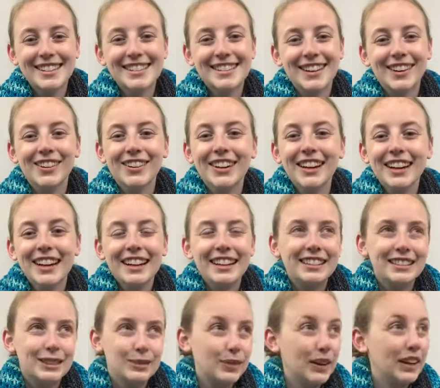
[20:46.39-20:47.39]
So
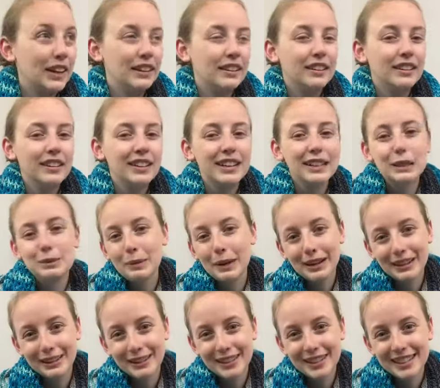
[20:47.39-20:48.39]
it's
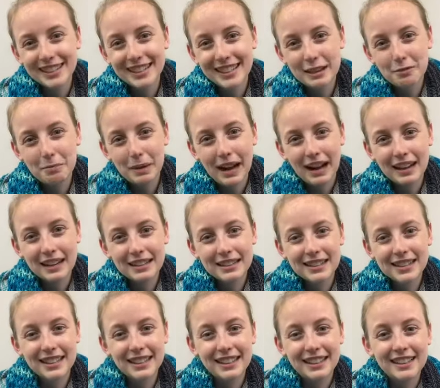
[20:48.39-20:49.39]
been good to get back
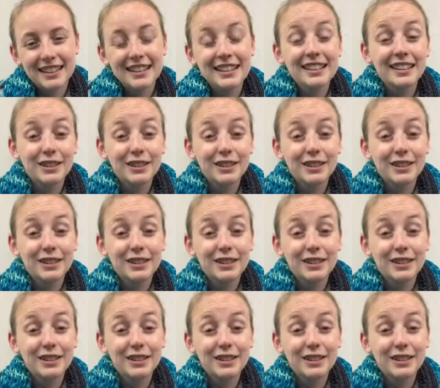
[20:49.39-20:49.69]
into